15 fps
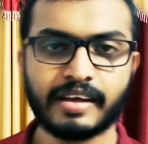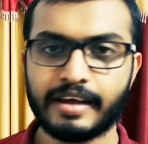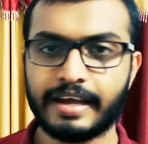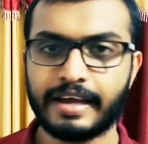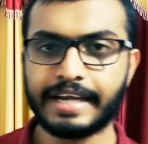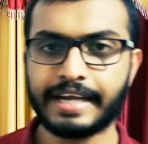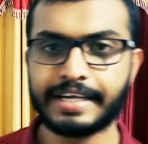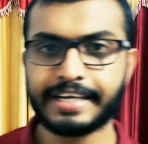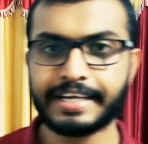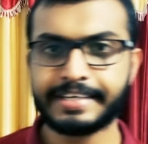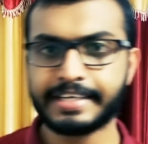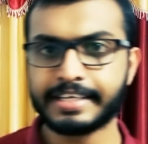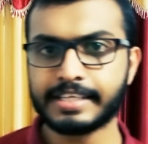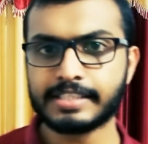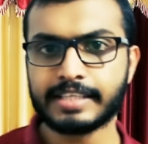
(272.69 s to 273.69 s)
And
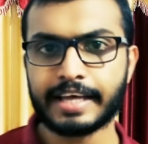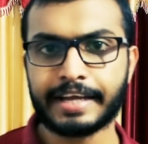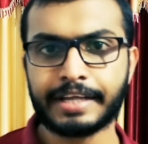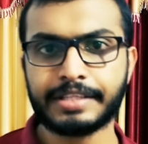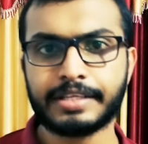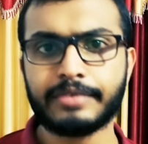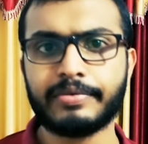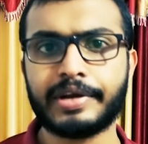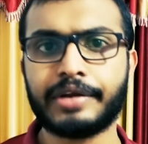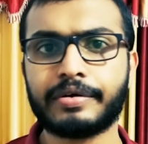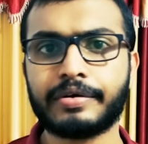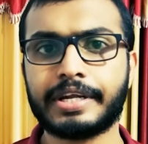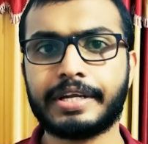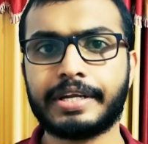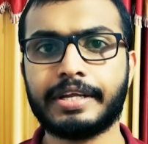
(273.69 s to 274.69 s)
TikTok is another video
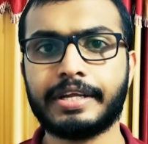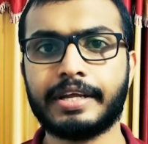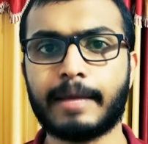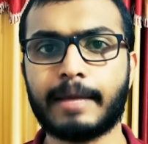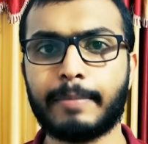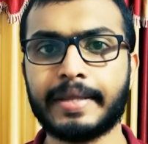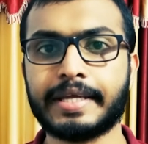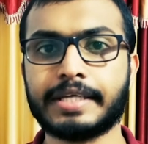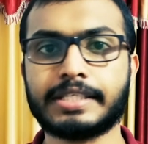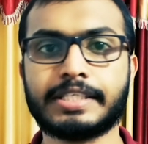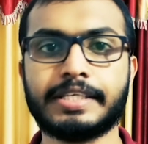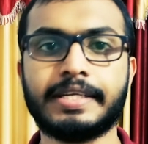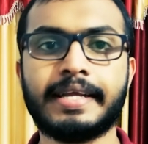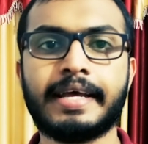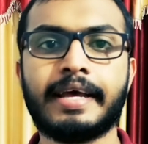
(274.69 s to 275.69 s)
creating
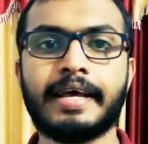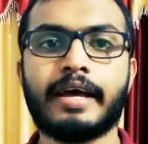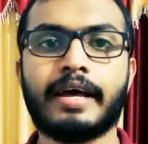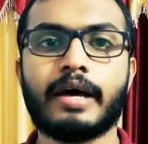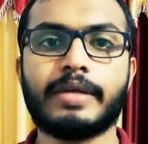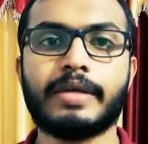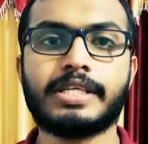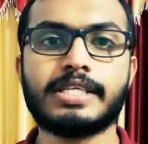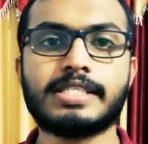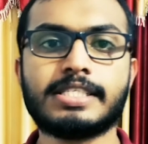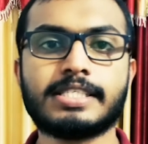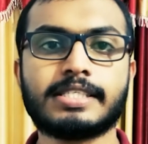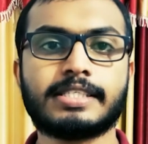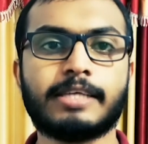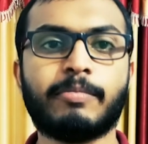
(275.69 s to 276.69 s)
application which is
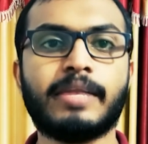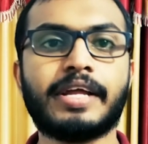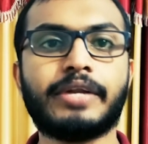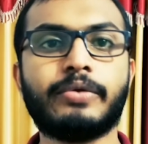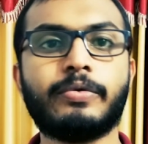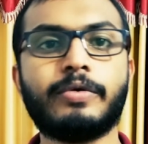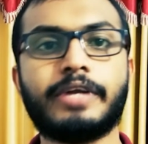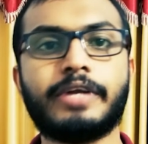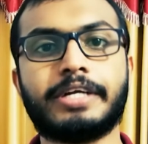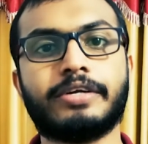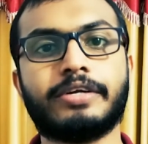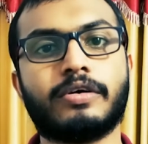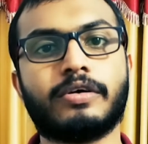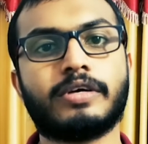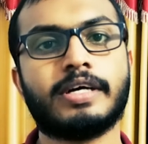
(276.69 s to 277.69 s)
similar to
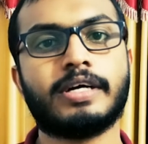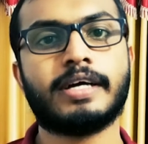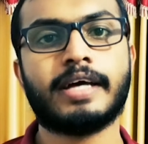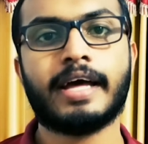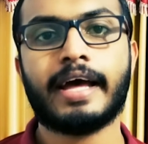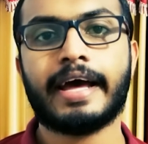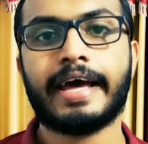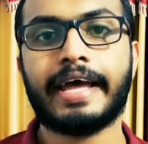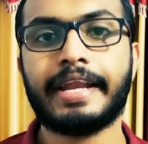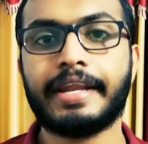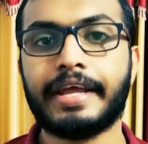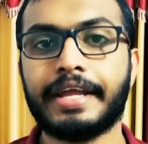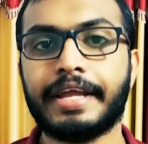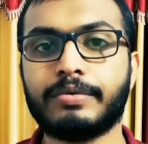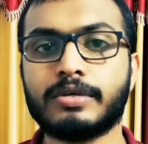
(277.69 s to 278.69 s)
TikTok and
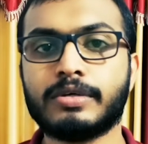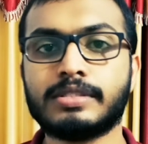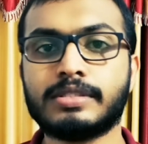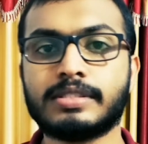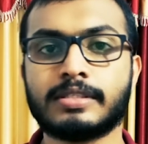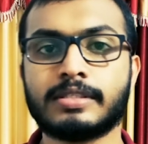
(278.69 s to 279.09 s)
it was